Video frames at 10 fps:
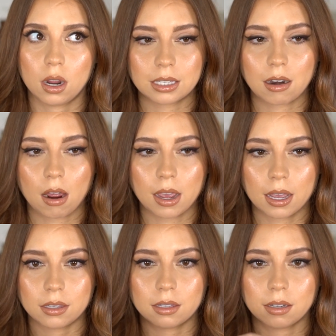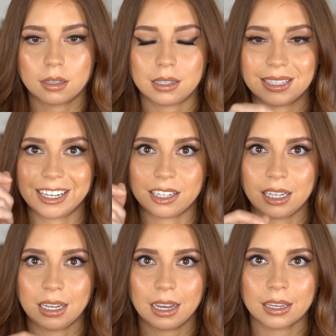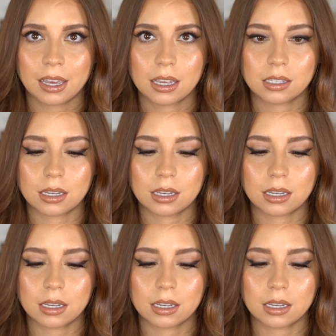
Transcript: it's not as skinny, I guess.